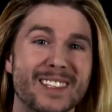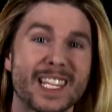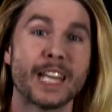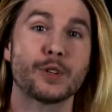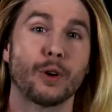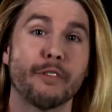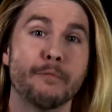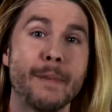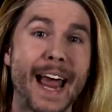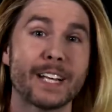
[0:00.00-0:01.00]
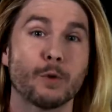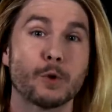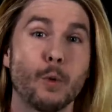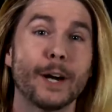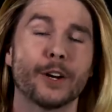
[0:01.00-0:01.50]
center of mass,
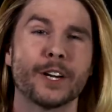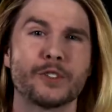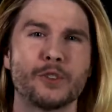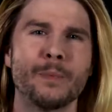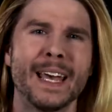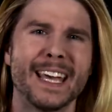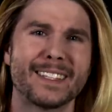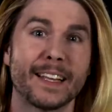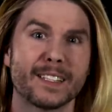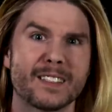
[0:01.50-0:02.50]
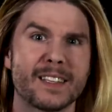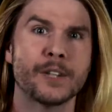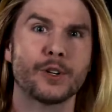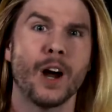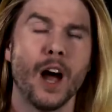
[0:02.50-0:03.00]
which we are gonna assume is at the
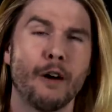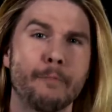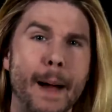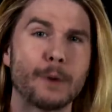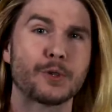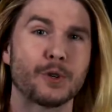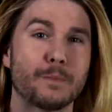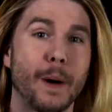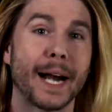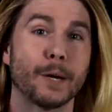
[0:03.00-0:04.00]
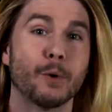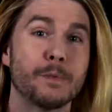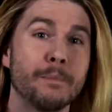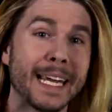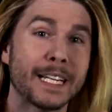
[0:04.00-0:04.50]
center of Bowser's body,
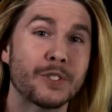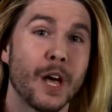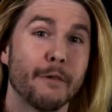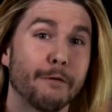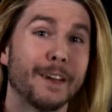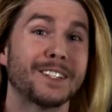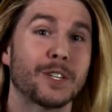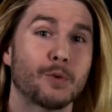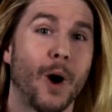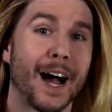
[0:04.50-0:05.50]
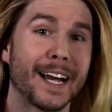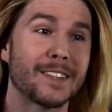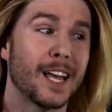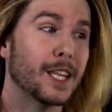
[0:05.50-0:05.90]
which means physics-wise,